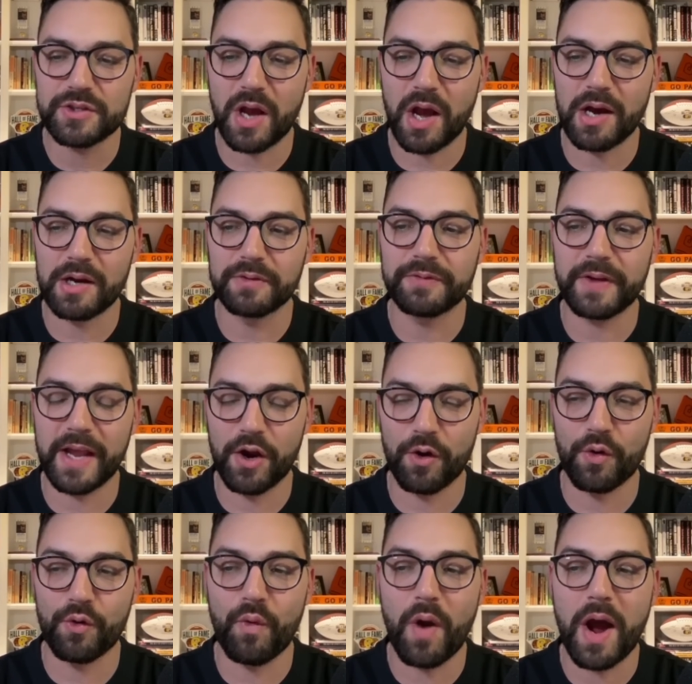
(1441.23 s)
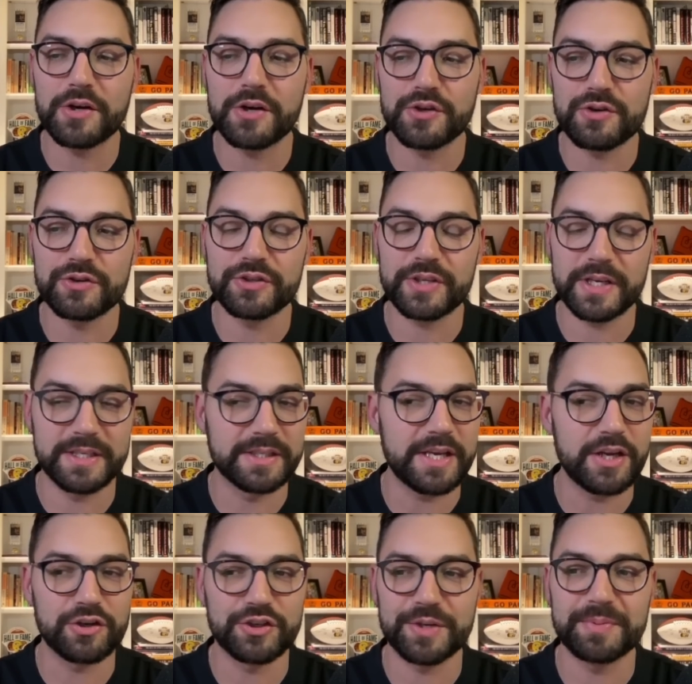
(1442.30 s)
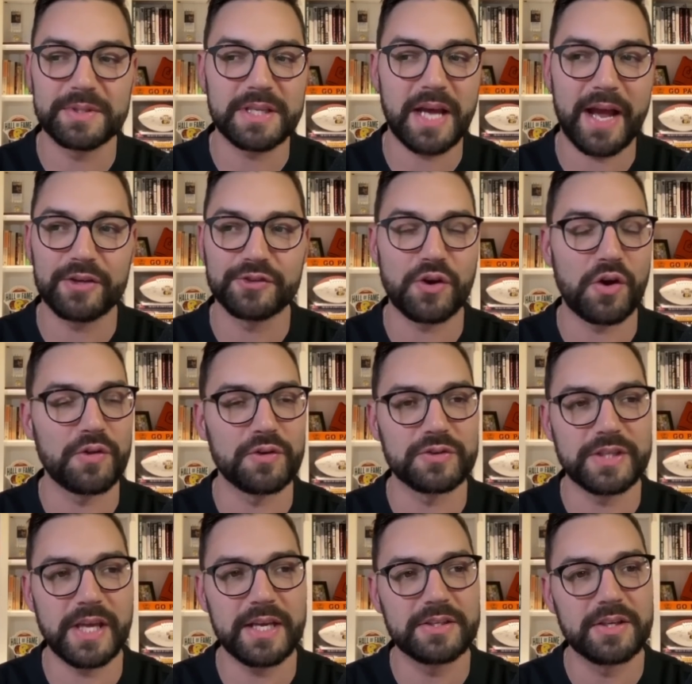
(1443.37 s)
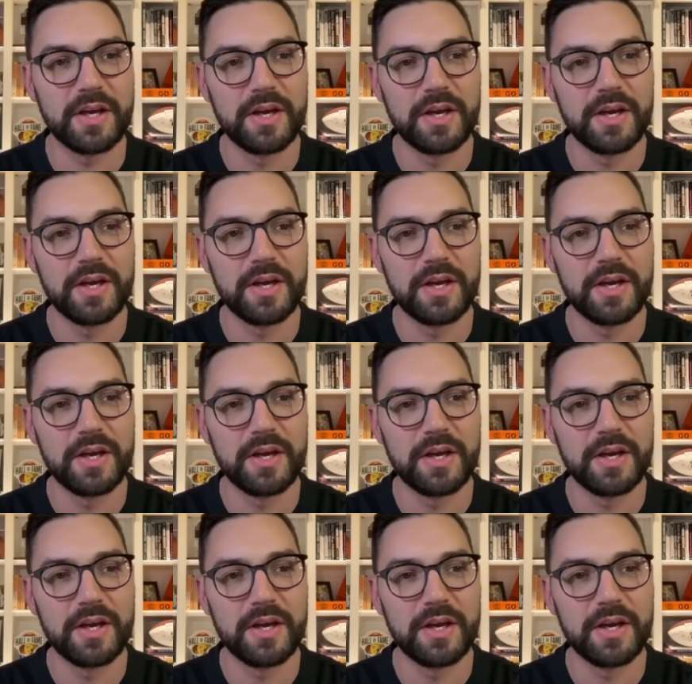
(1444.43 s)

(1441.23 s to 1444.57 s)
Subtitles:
of Aaron Rodgers, his leadership styles, all those things